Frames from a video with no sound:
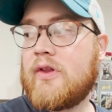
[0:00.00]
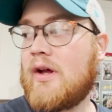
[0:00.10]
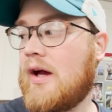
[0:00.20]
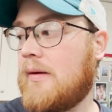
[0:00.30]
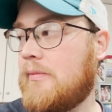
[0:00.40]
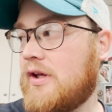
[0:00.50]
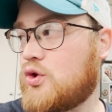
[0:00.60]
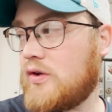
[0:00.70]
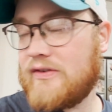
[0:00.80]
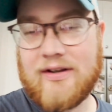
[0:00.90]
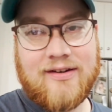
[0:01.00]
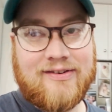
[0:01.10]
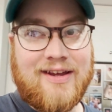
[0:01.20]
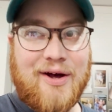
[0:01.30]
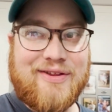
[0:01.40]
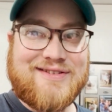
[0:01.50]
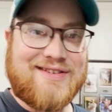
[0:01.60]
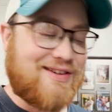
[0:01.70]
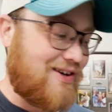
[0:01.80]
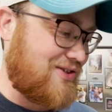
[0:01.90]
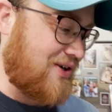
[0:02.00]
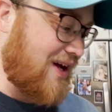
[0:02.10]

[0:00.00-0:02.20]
I'm interested to see how this is gonna turn